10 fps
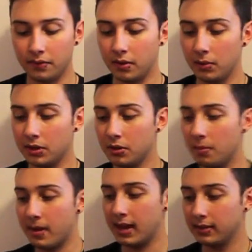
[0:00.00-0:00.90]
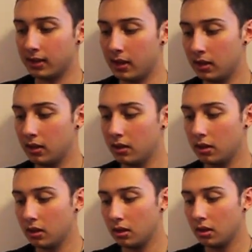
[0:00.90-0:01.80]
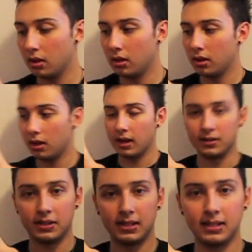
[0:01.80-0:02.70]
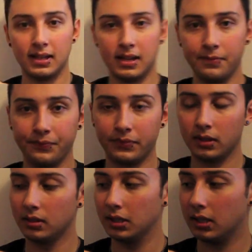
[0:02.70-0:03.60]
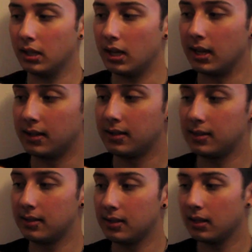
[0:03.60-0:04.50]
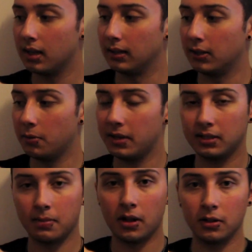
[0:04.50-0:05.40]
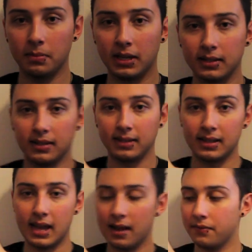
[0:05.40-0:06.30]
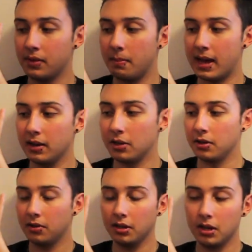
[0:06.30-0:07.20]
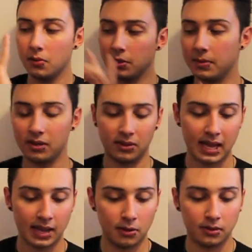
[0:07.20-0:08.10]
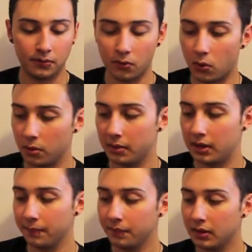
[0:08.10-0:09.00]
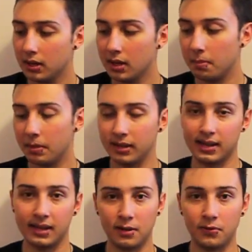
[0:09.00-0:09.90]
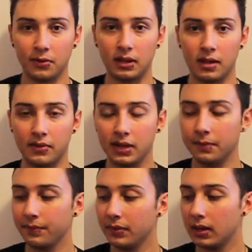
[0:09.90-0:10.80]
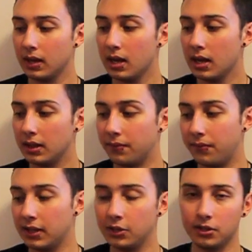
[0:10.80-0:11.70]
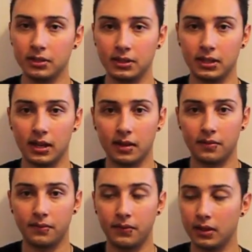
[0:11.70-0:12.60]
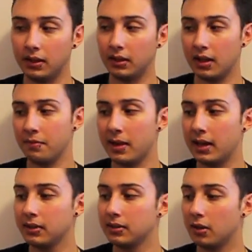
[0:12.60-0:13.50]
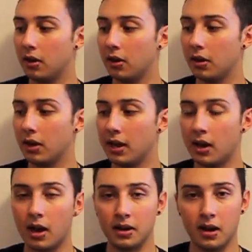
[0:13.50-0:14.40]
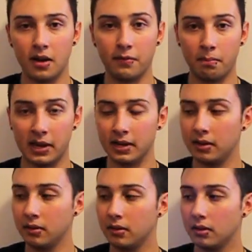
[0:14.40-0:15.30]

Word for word: the original MaxLite. As you can see, it's a little bit smaller because it doesn't have the back hook, which means you can't use it for orbiting, but it's ideal for gloving. The features of the GluvMax are an on and off button.